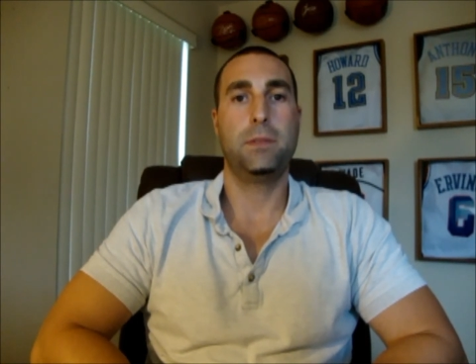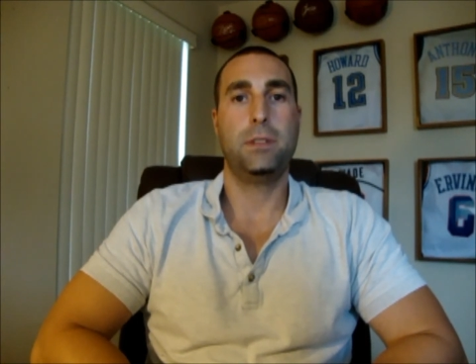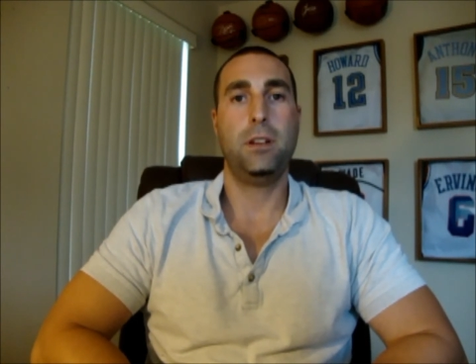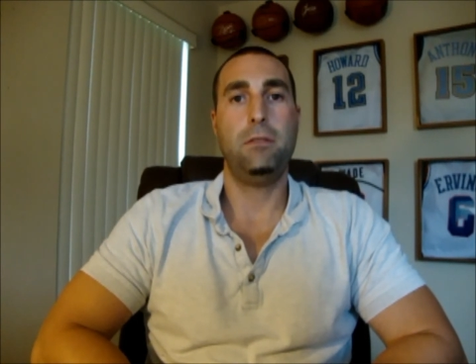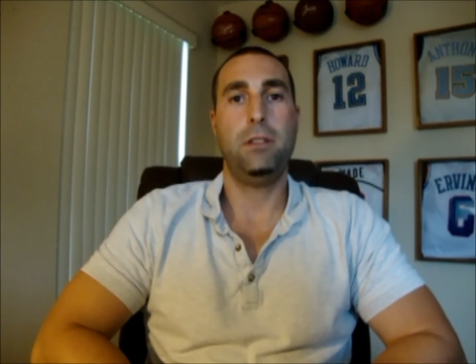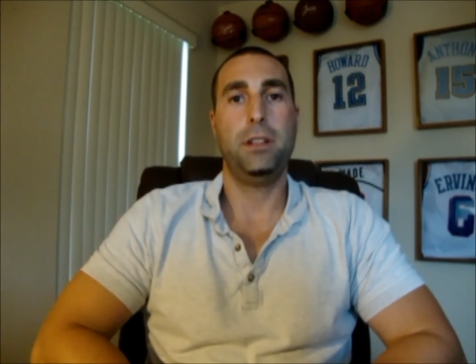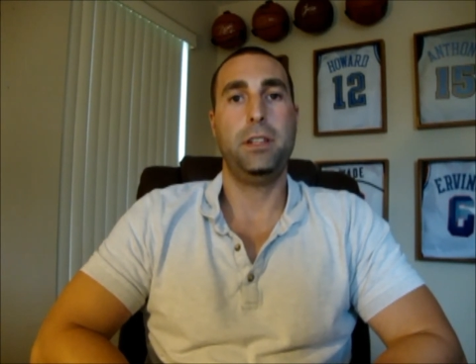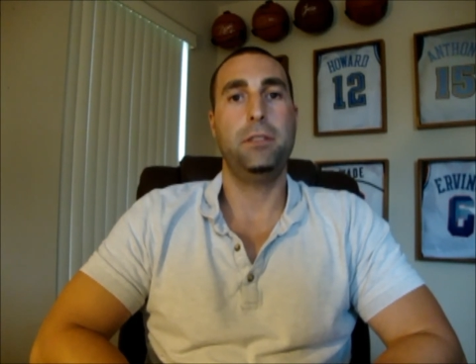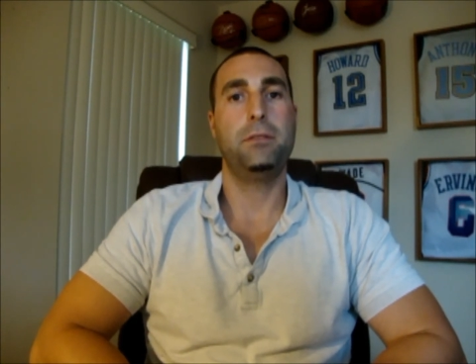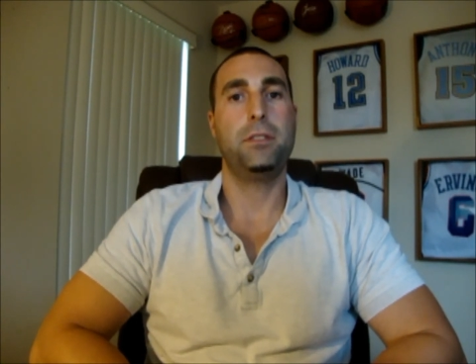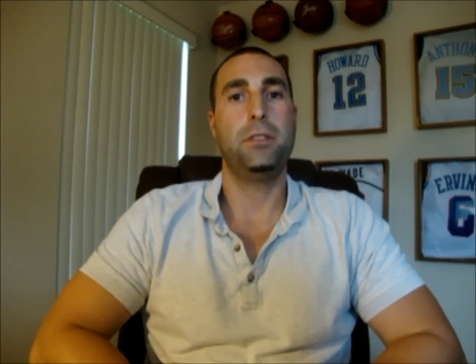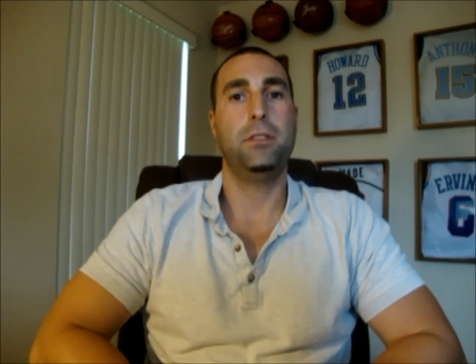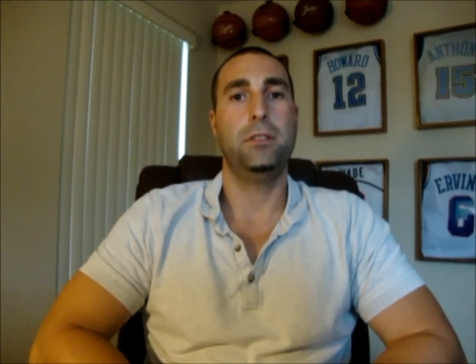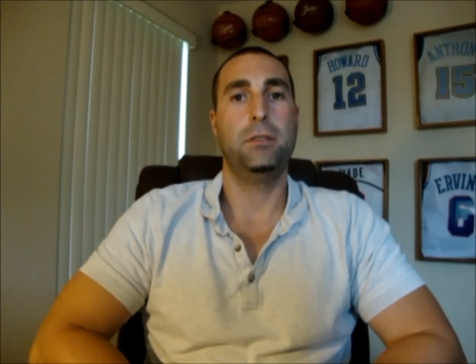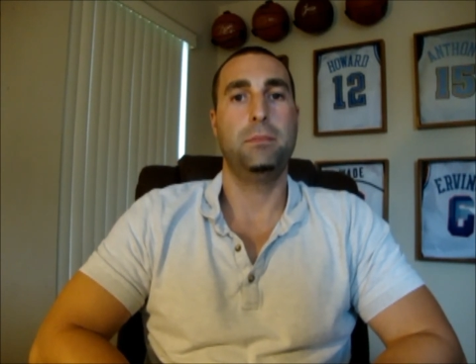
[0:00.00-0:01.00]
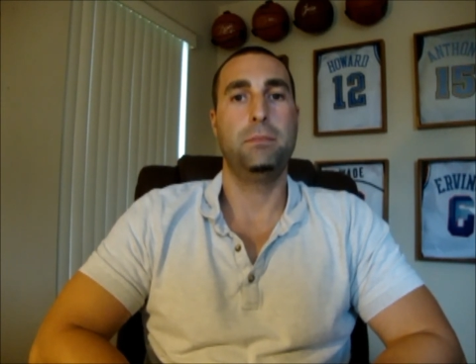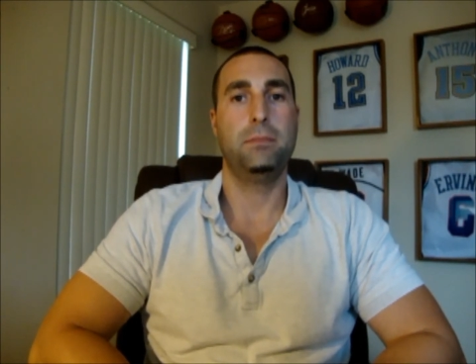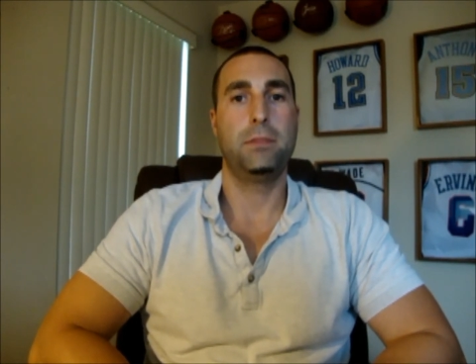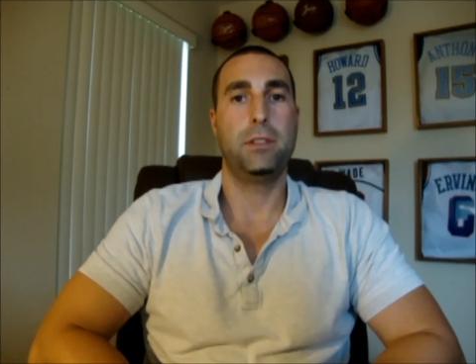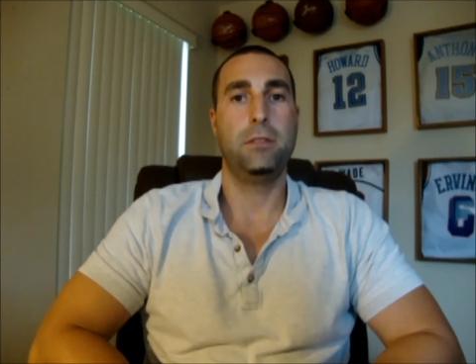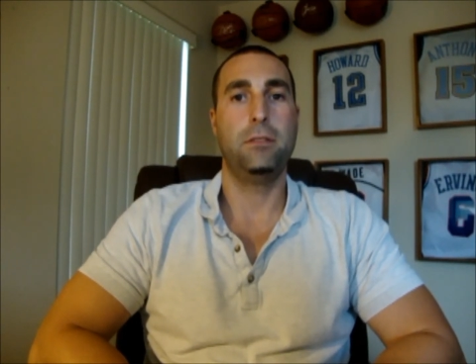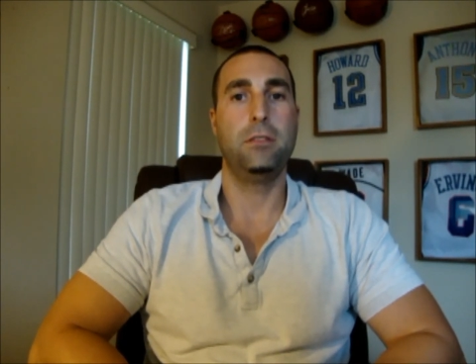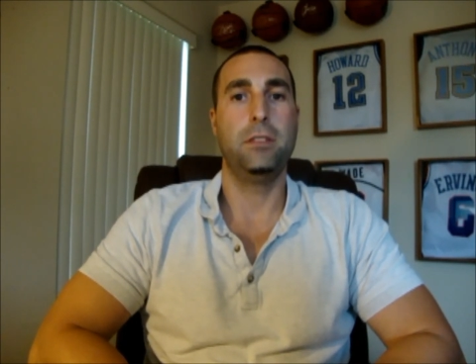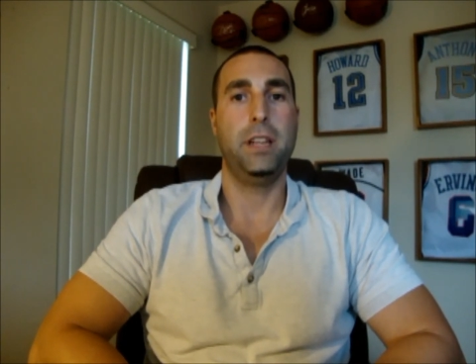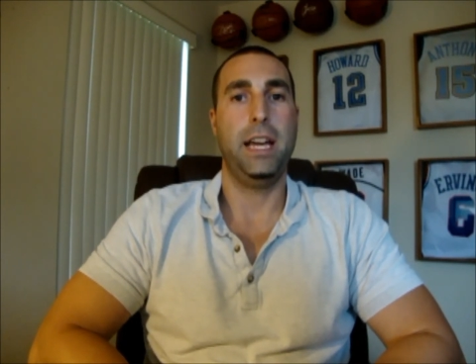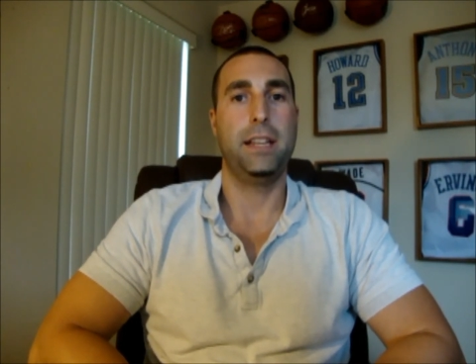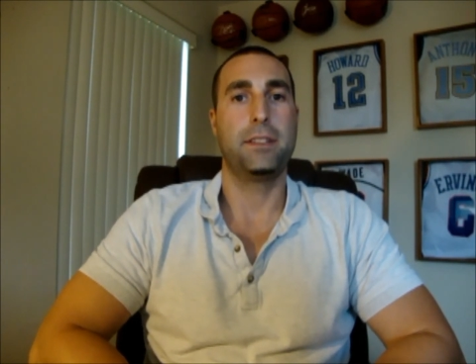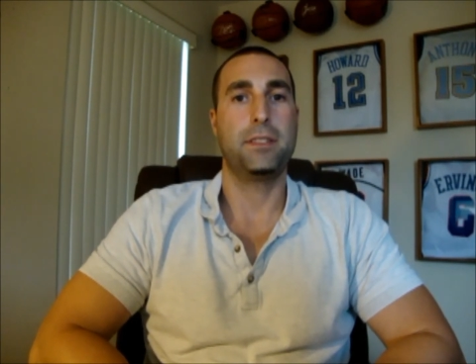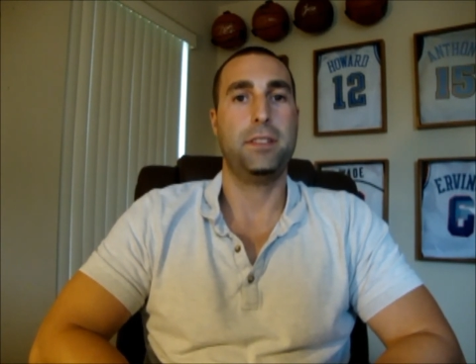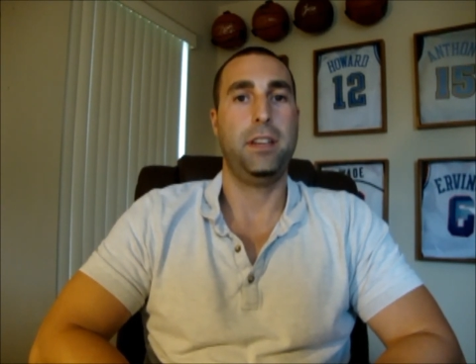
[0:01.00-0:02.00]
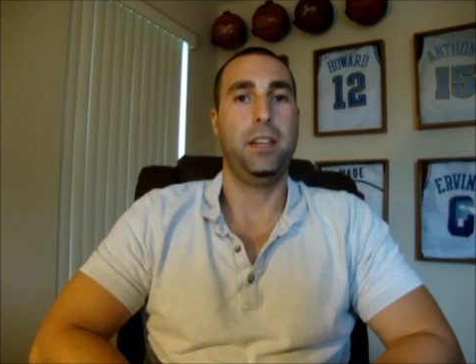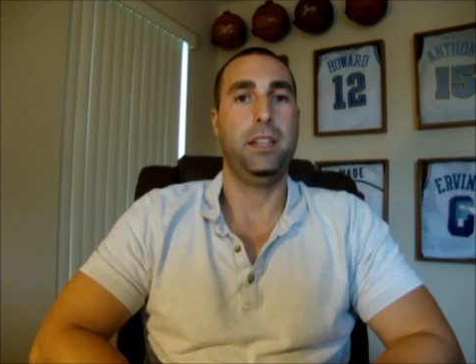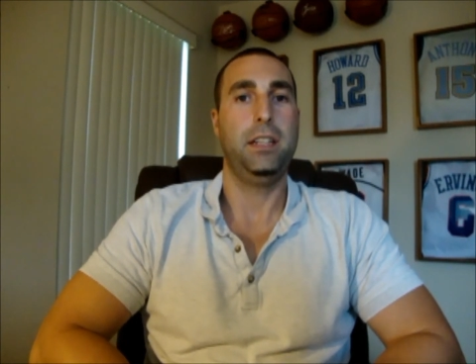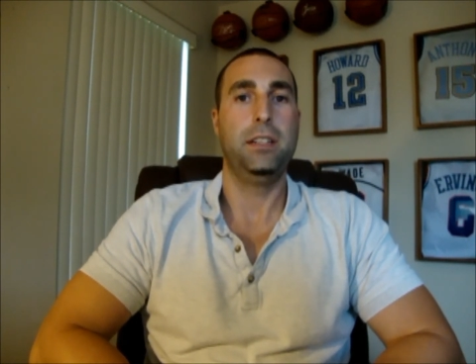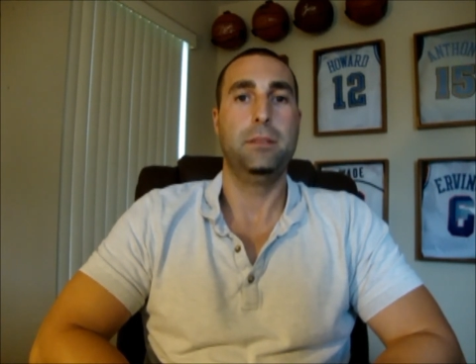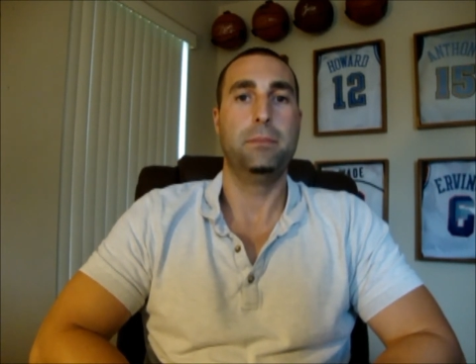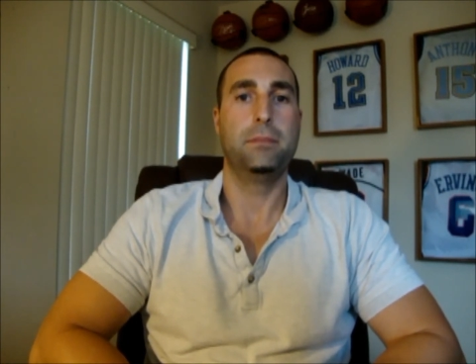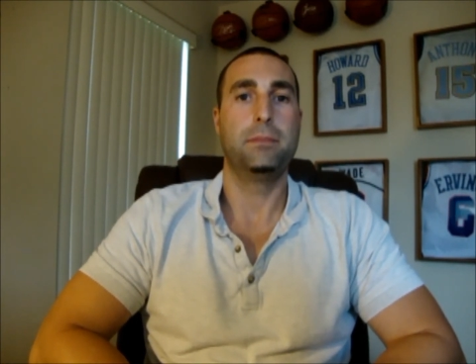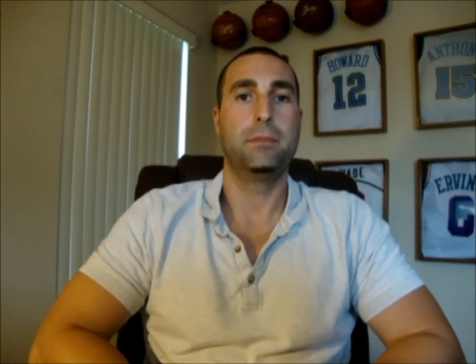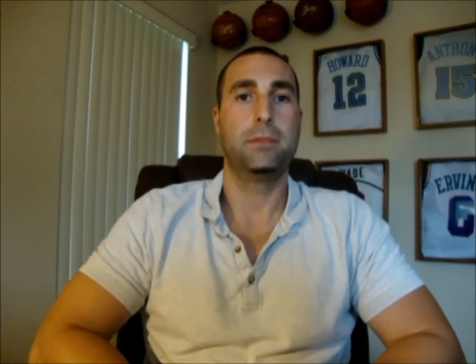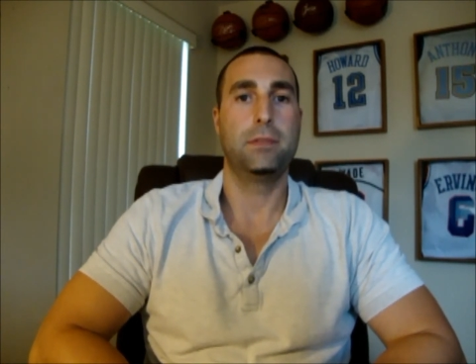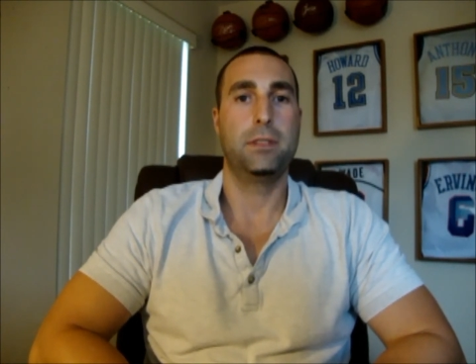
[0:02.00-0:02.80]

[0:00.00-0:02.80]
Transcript: go on YouTube, Google that stadium,